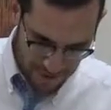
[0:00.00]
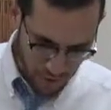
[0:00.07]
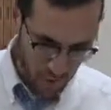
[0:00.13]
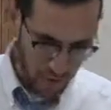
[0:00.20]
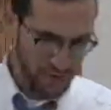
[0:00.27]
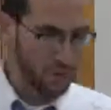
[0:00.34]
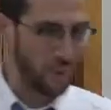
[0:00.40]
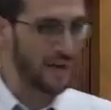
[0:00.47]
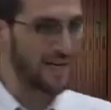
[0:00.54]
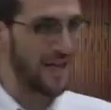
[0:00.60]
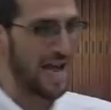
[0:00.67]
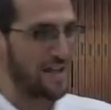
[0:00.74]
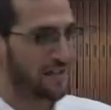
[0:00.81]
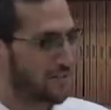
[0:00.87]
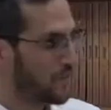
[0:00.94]
in source
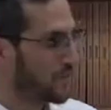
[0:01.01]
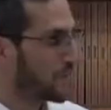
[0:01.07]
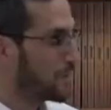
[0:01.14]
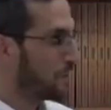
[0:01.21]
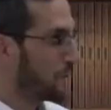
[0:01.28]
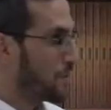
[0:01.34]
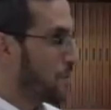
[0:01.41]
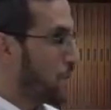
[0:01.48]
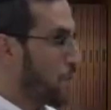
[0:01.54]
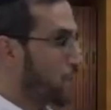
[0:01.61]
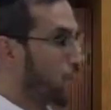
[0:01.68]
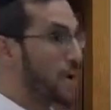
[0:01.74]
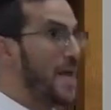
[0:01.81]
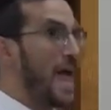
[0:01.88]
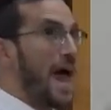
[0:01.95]
28.
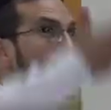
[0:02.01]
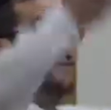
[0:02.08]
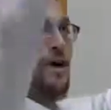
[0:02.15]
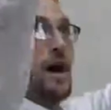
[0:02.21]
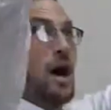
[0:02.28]
We have